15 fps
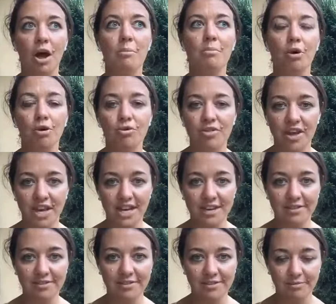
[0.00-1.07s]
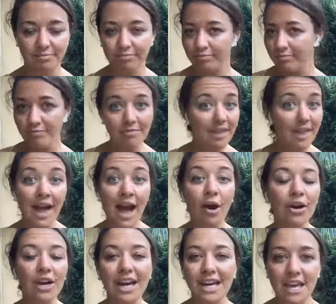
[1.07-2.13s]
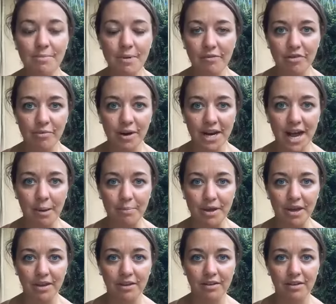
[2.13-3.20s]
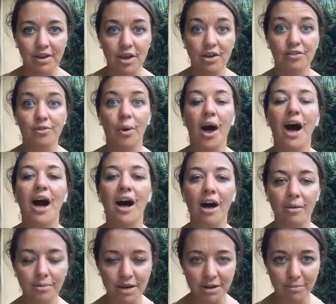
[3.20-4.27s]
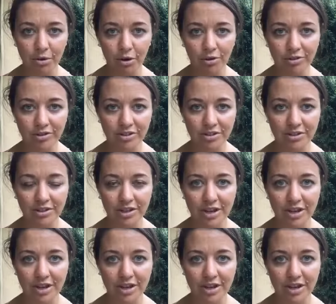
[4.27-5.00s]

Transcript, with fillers: a mode that is how can I keep everyone happy? So, harmony mode.